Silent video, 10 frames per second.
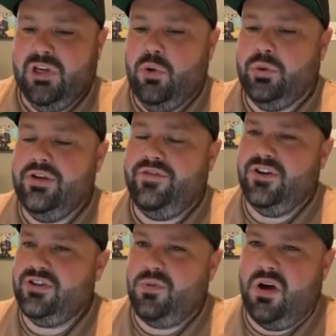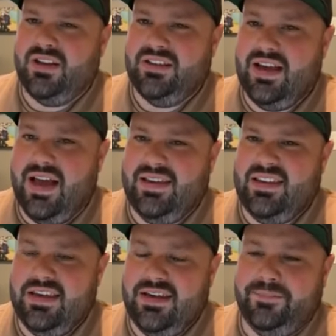When you first walk into
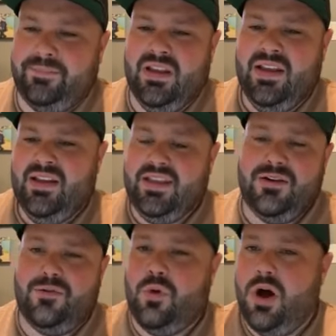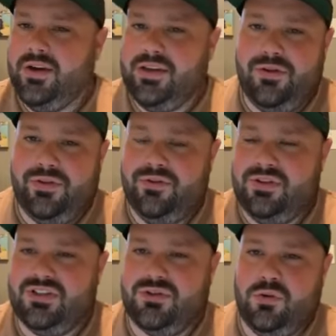IKEA, they don't walk you through
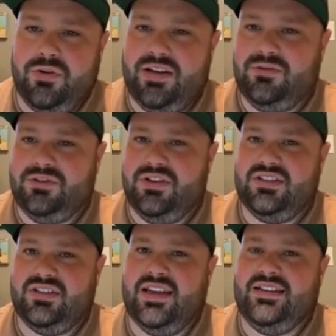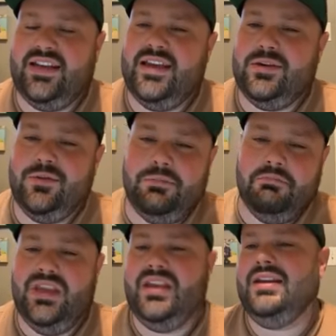the store. They don't do this. They take you
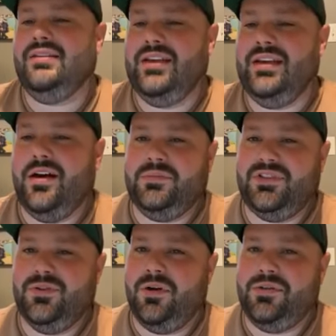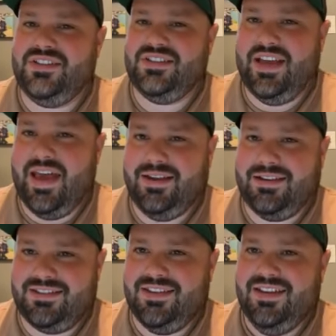immediately up to all the
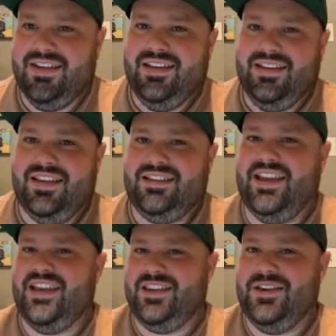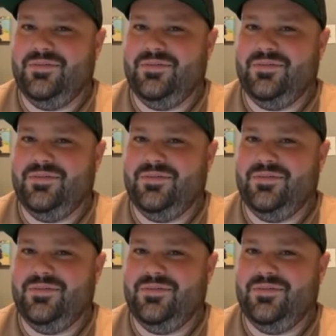snacks. They take you